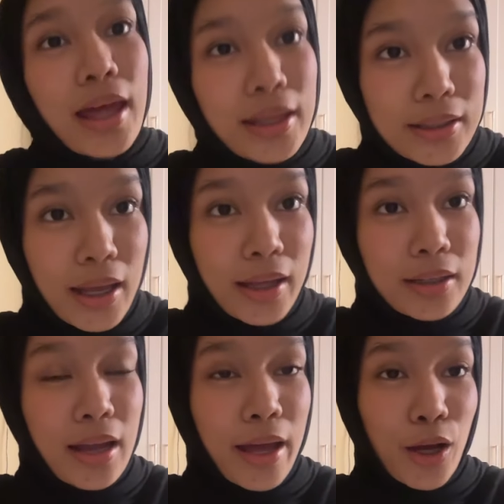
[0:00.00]
And
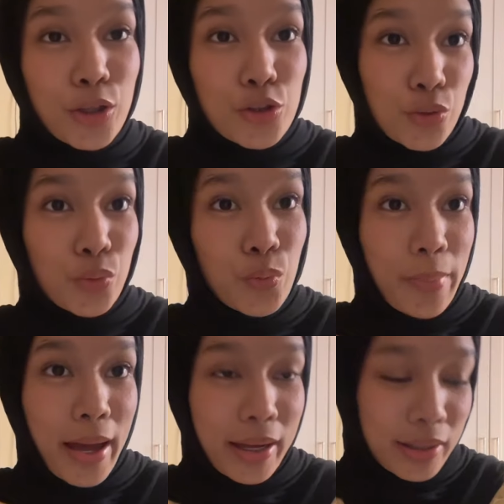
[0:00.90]
then I got two
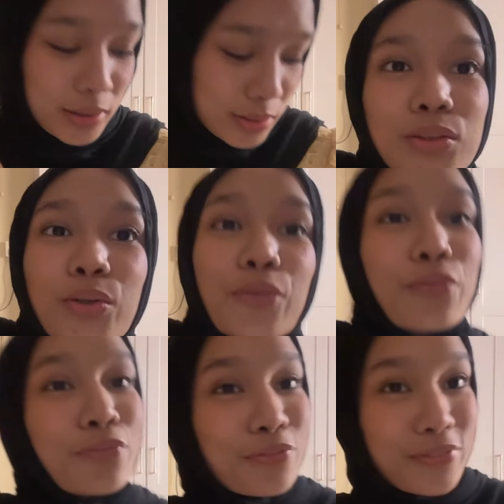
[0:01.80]
bags. So
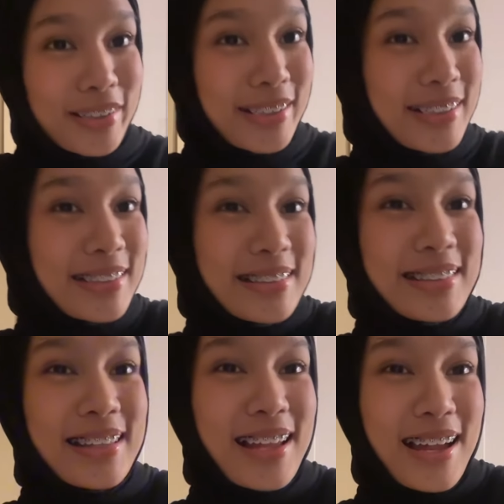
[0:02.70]

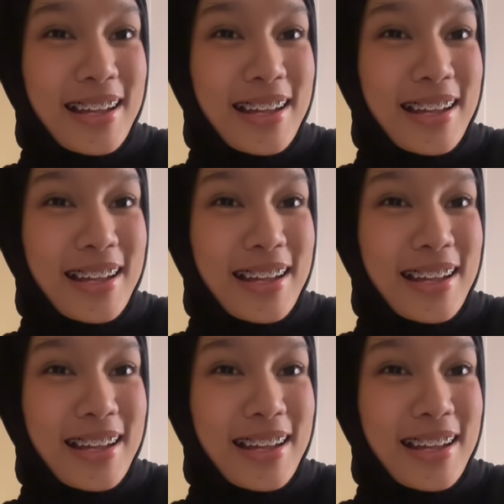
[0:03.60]
first,